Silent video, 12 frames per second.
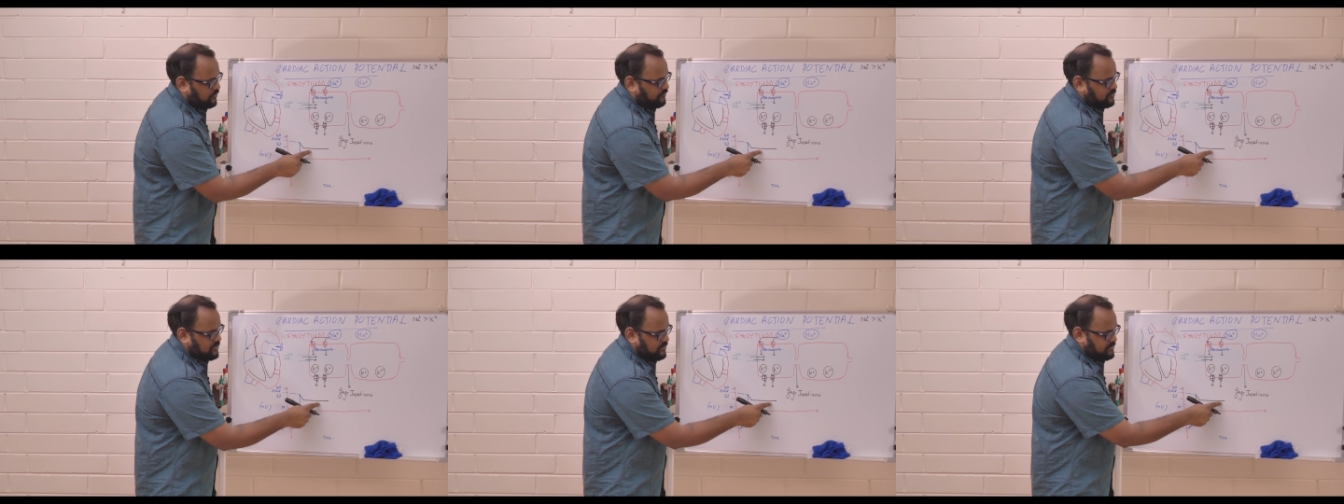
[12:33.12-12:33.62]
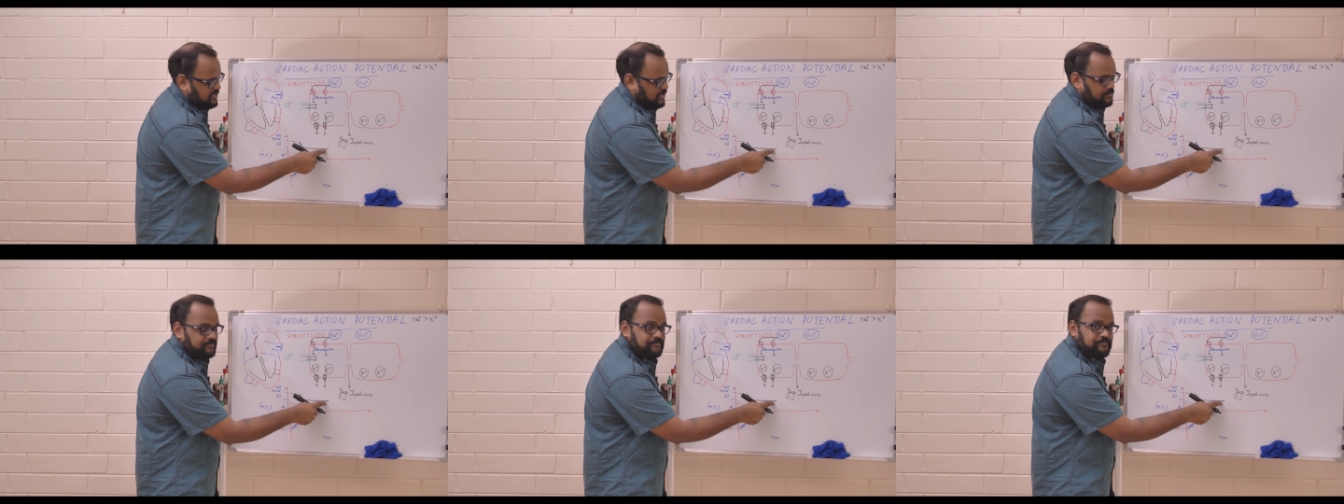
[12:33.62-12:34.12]
on for some
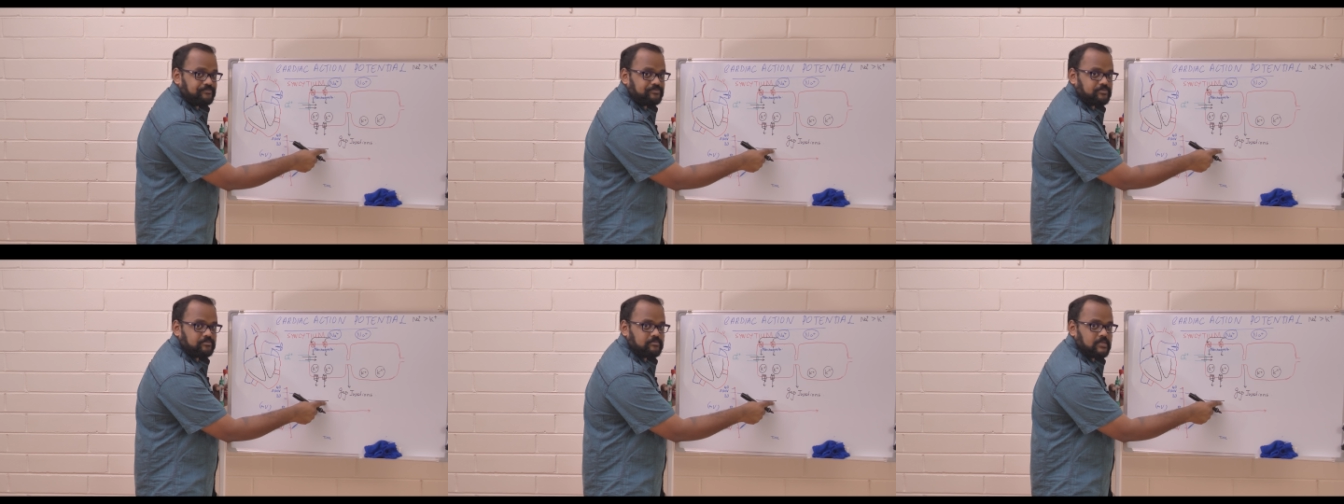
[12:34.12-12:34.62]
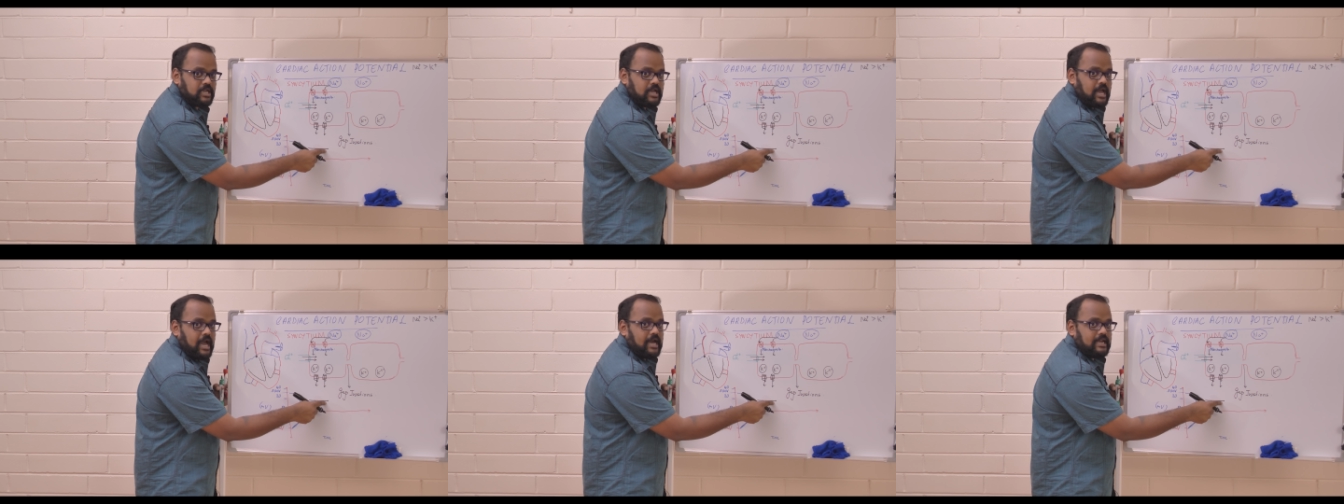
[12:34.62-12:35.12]
time.
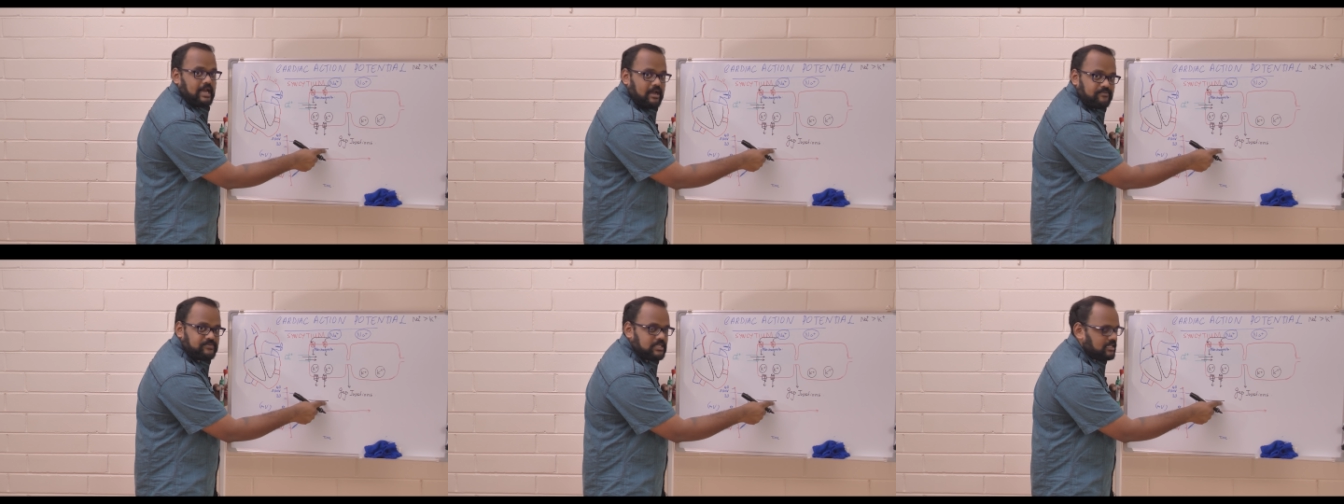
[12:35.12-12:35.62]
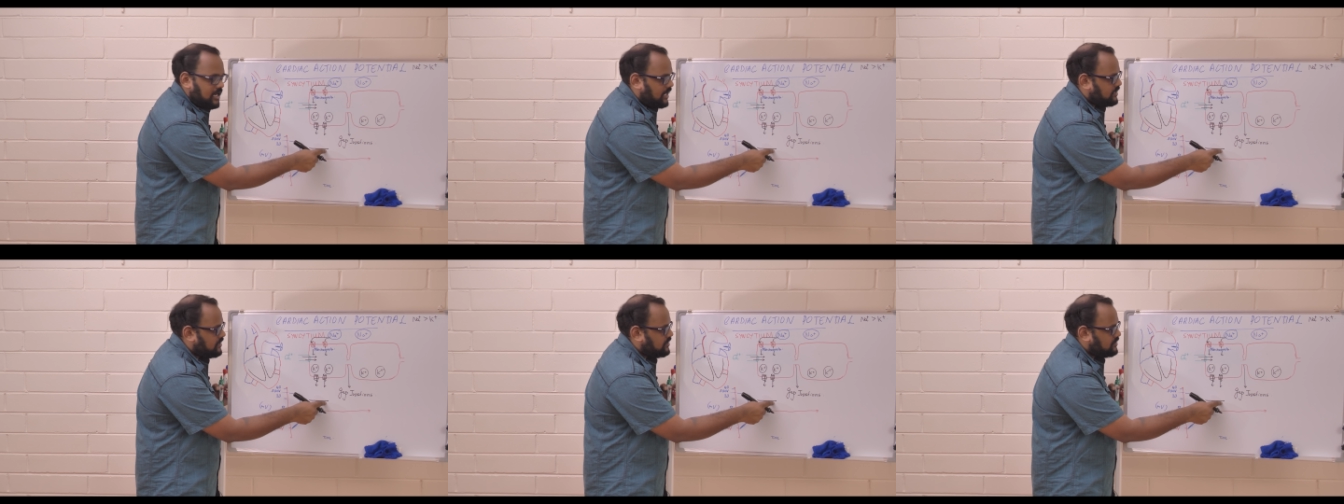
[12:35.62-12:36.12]
And after
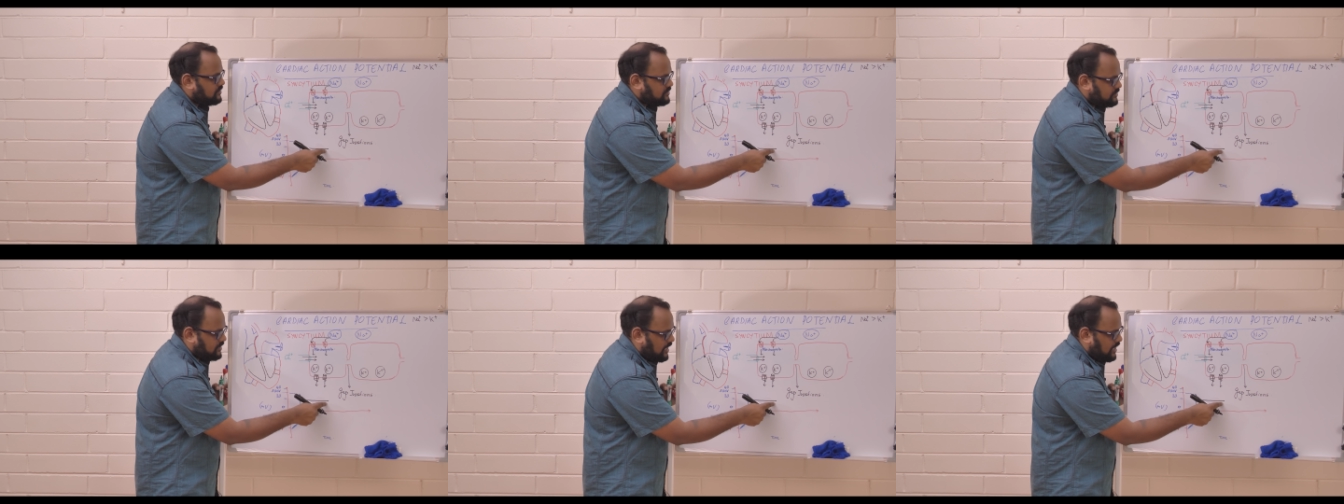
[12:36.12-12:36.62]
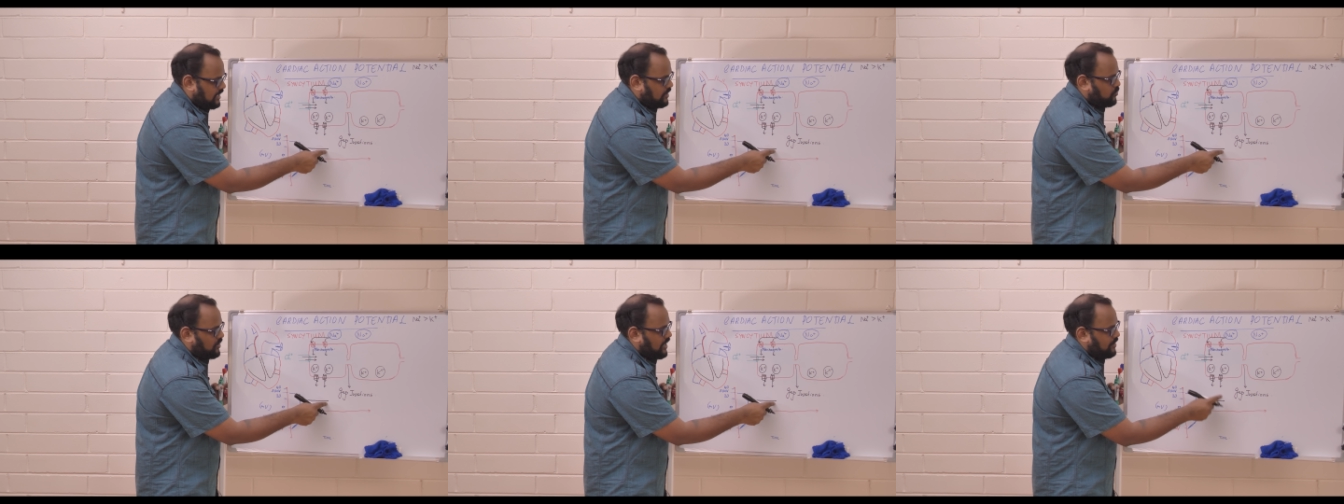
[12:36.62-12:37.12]
that, suddenly
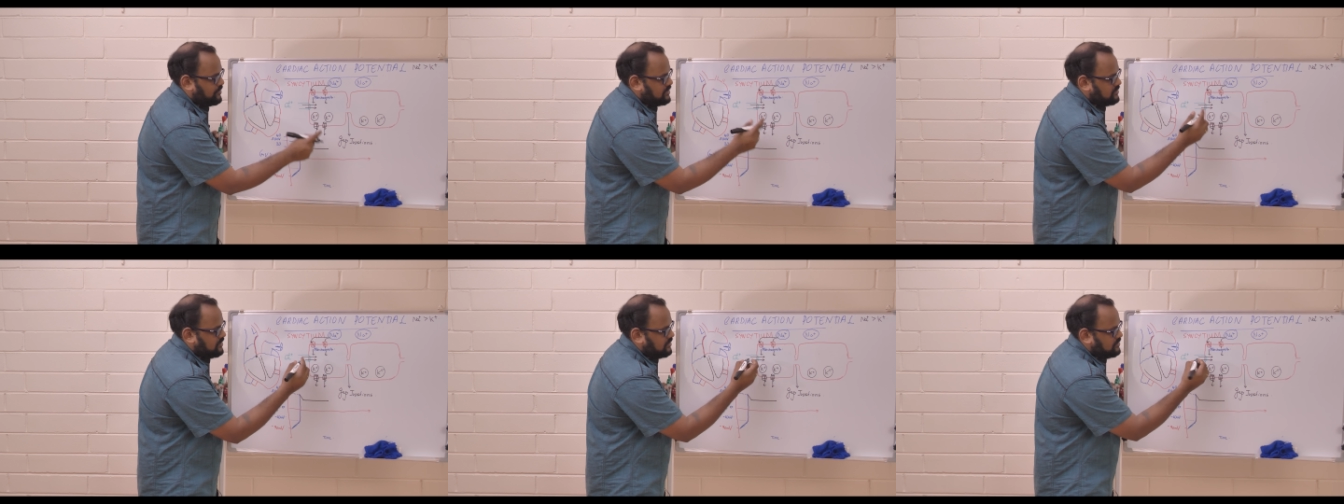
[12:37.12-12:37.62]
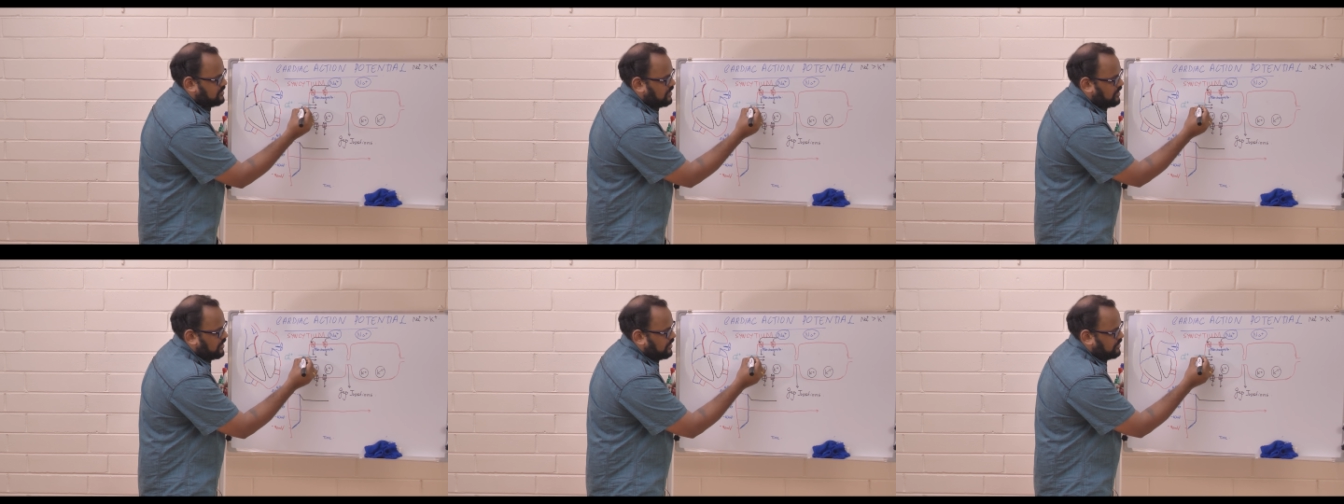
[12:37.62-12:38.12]
what happens is,
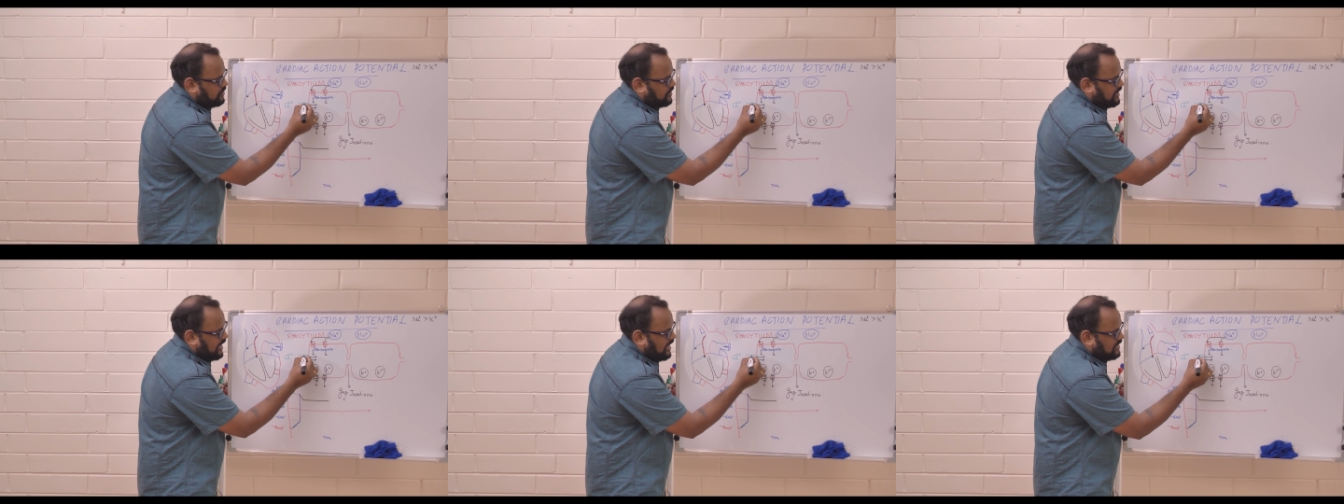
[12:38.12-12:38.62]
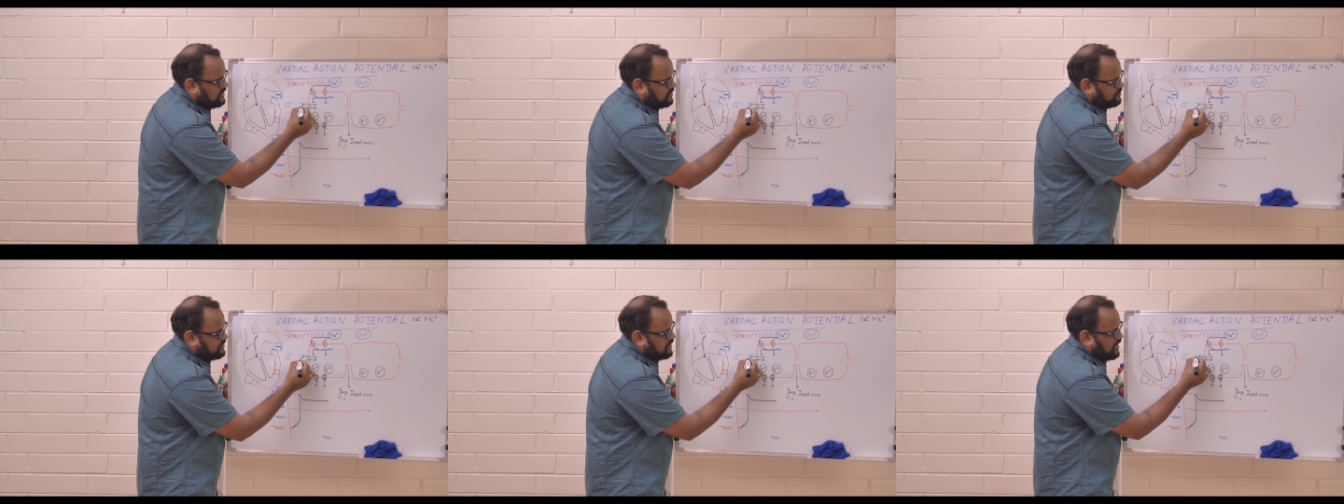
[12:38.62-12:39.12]
your
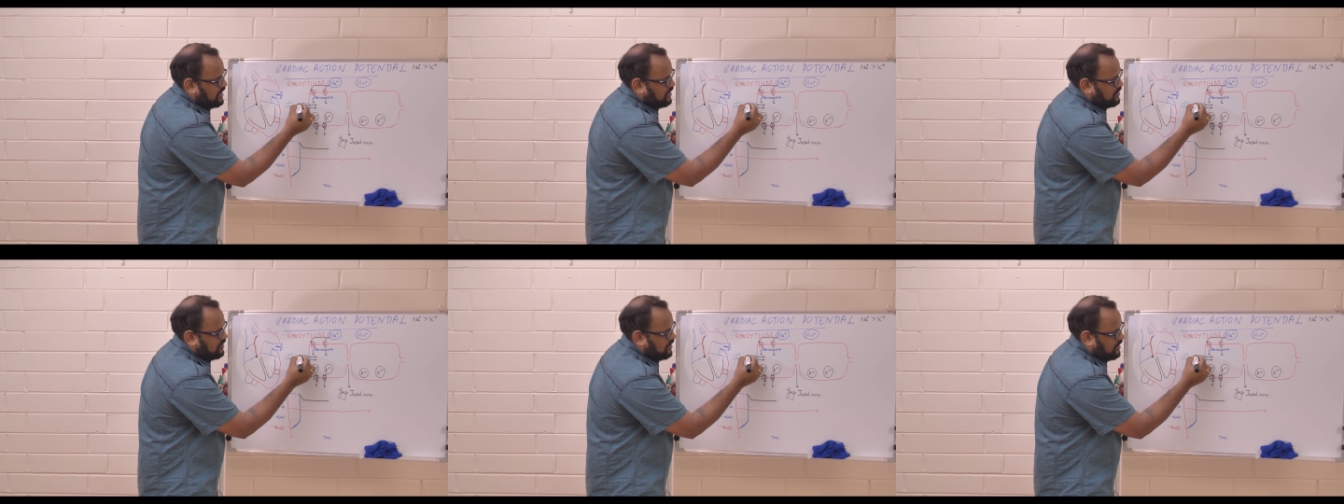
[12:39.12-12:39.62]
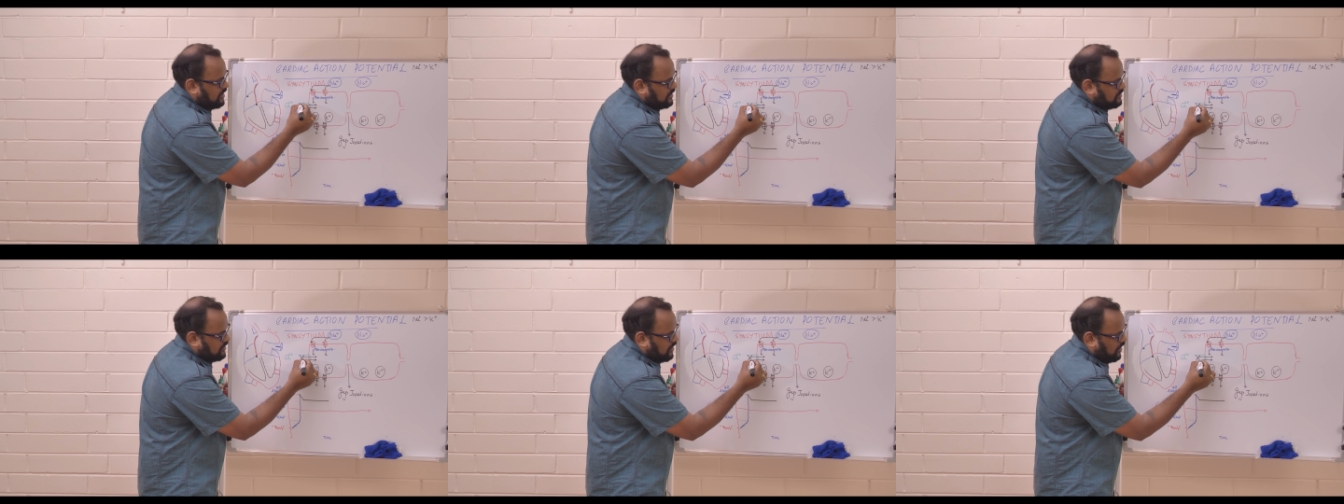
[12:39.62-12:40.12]
calcium channel
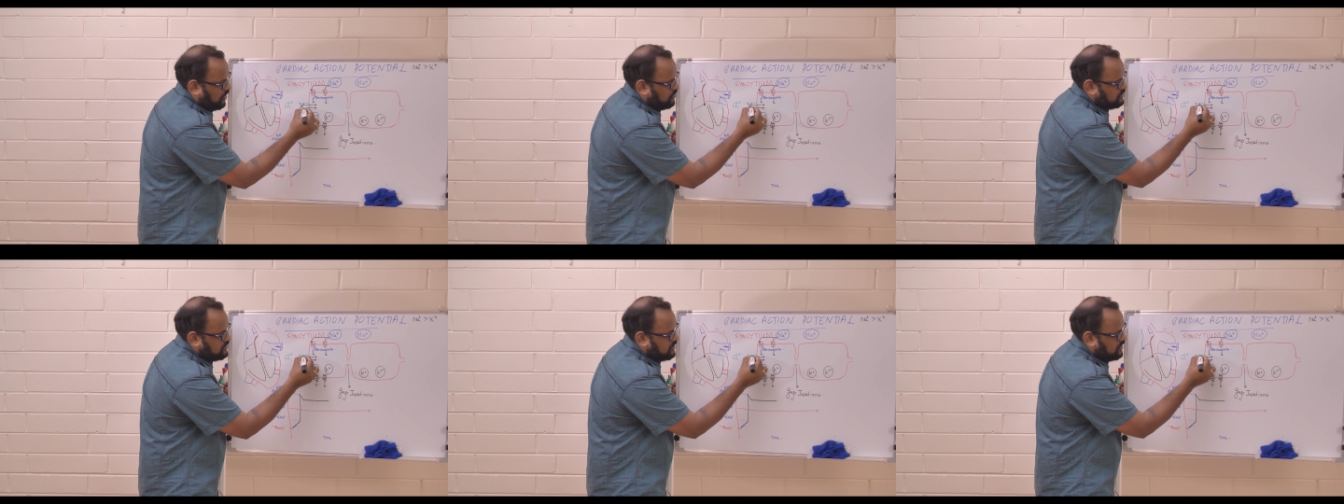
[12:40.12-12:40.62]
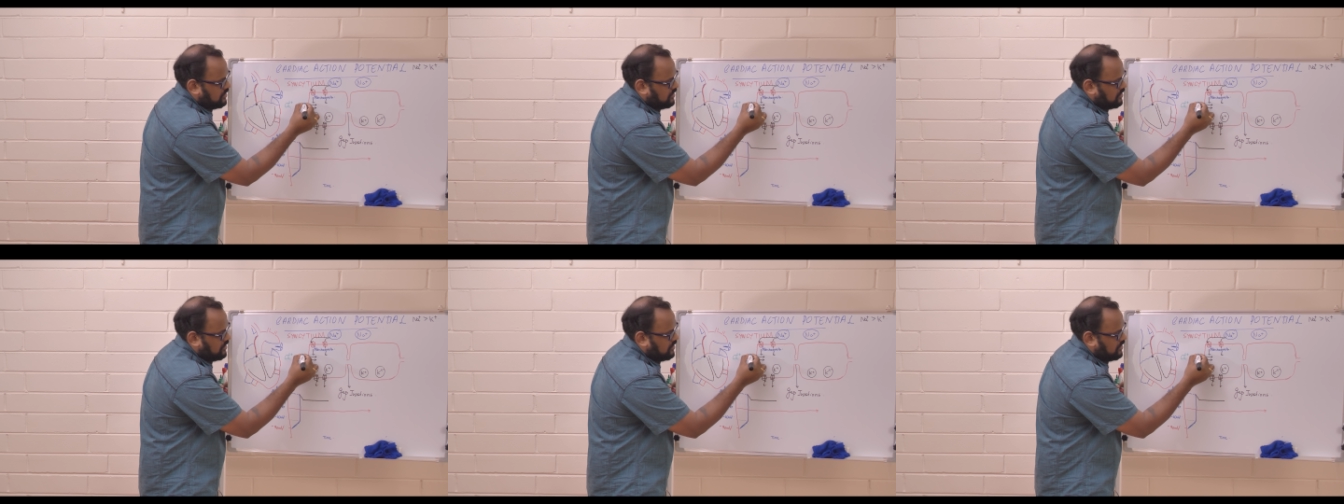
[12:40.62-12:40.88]
gets closed,